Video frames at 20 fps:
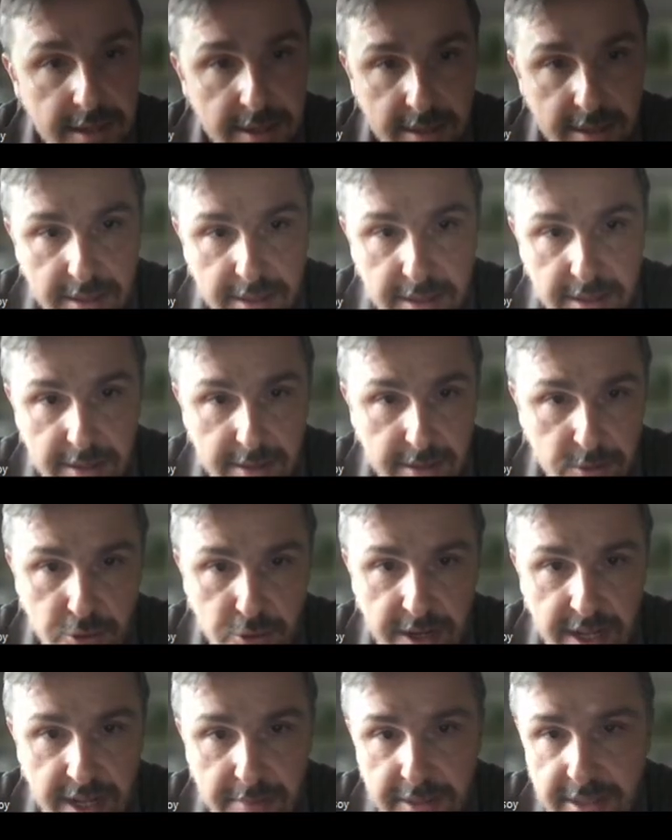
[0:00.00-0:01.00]

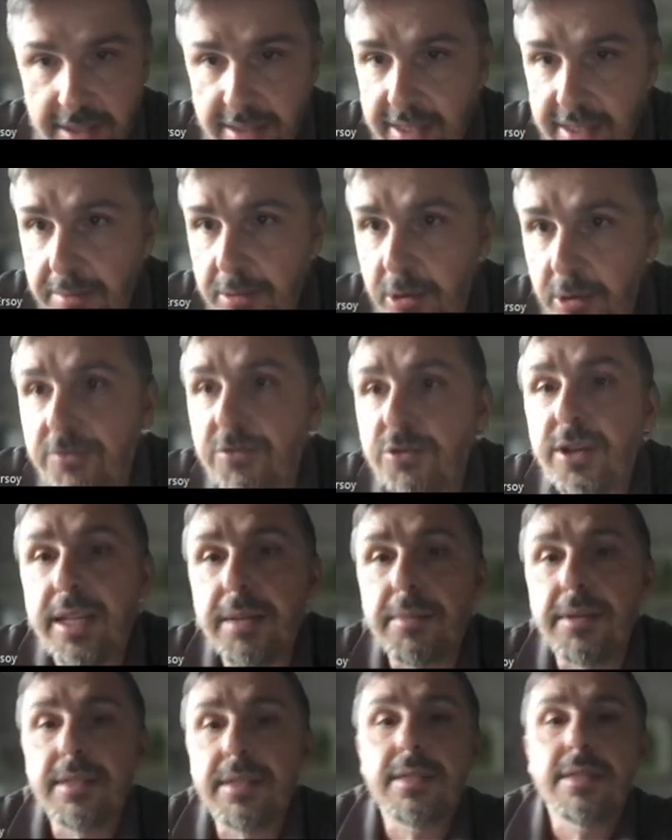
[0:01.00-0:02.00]
number of two
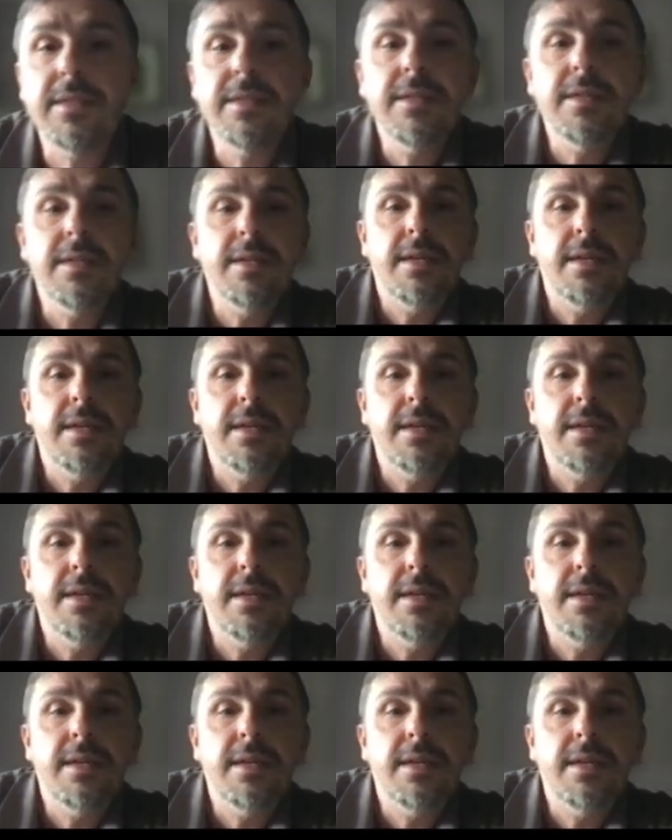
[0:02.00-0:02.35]
elements.